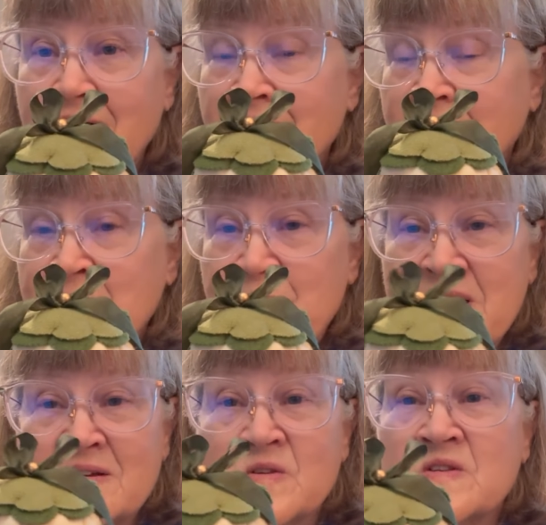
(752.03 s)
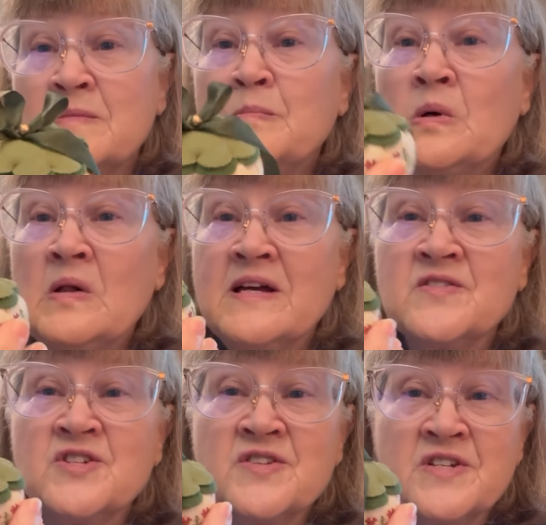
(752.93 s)
it can be as simple
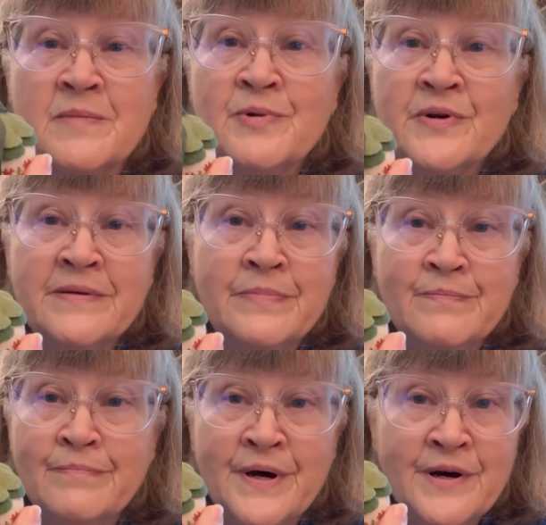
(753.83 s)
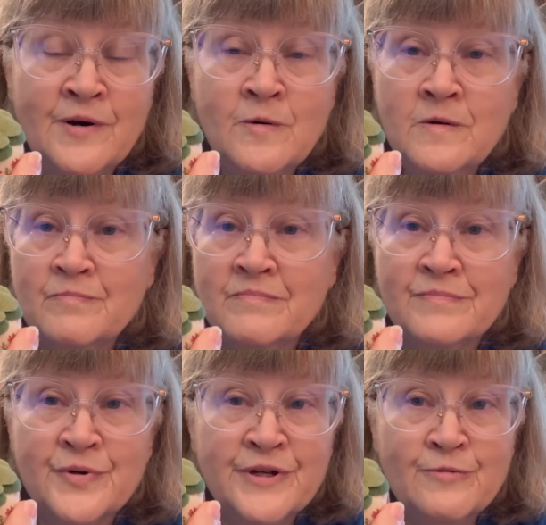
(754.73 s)
as just a pretty bow,
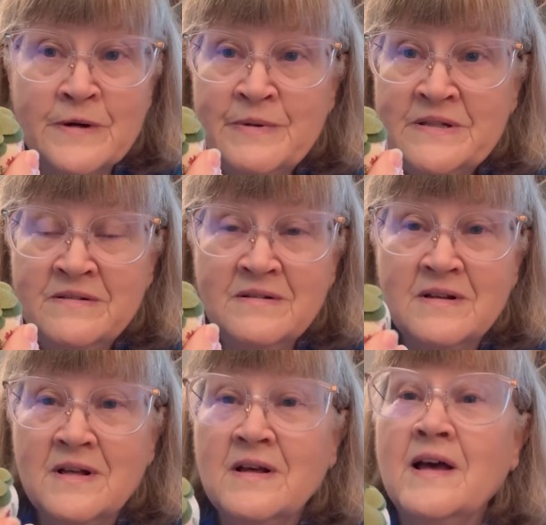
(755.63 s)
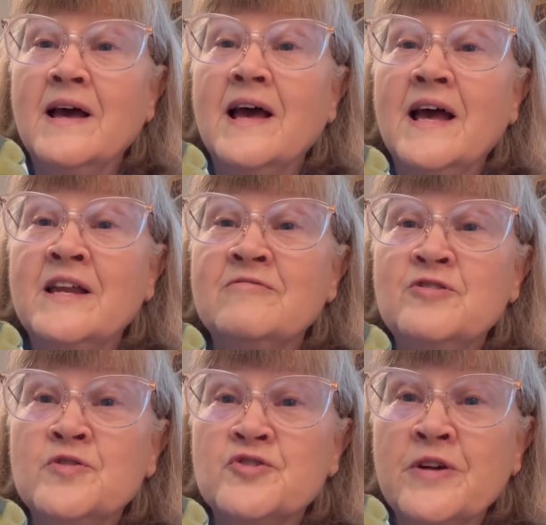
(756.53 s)
pretty ribbon, and a
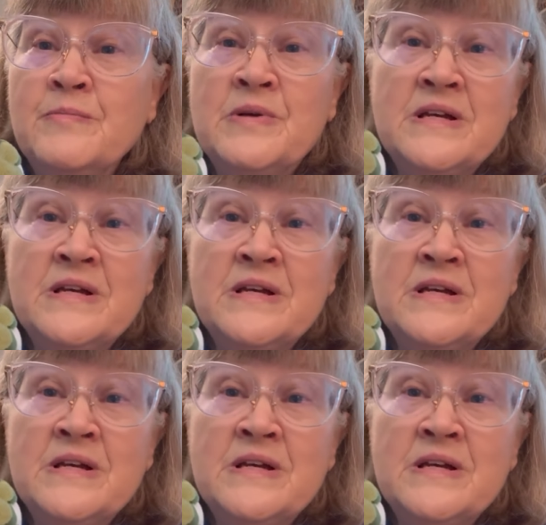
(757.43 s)
few straight